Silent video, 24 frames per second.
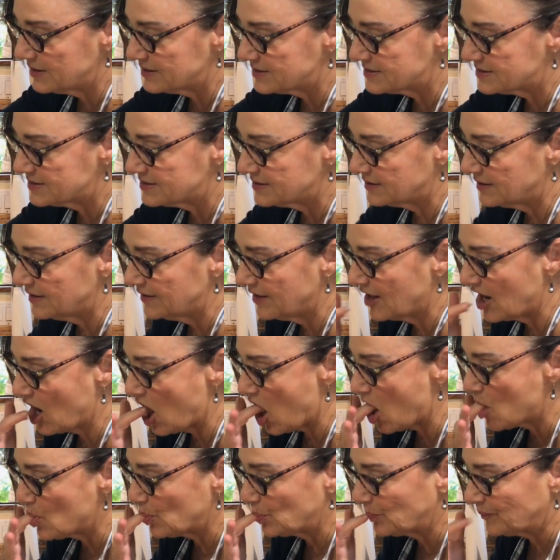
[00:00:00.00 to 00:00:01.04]
It's still a
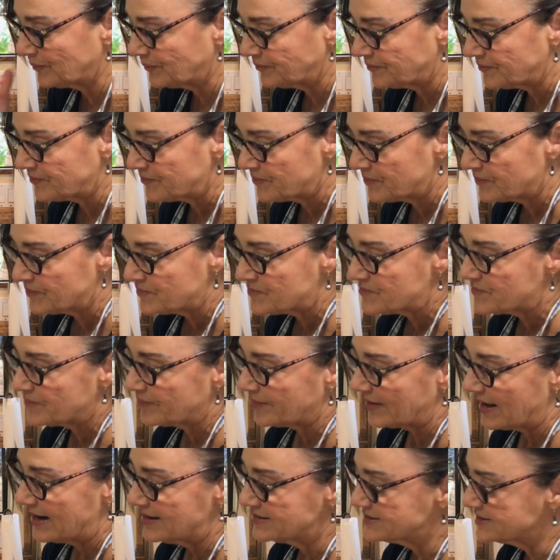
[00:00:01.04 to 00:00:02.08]
little
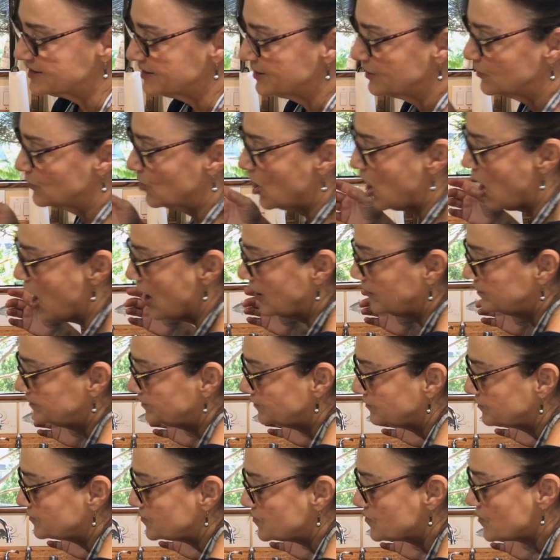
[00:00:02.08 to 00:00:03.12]
raw.
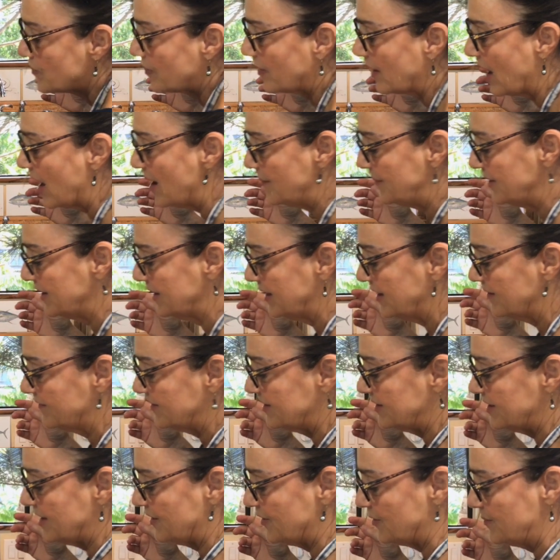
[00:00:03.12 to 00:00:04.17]
I'm gonna give it
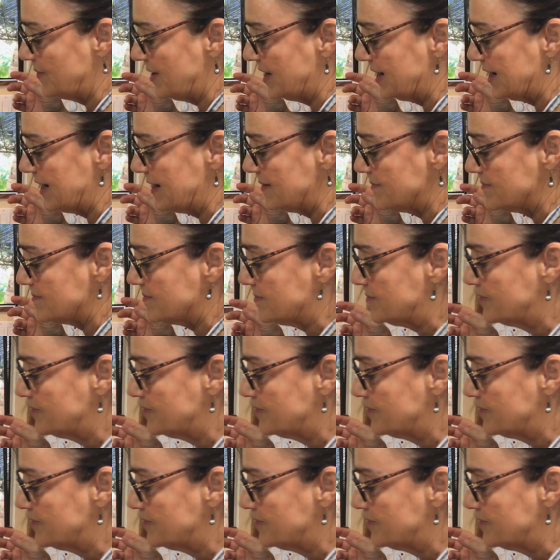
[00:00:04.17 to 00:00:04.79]
another minute.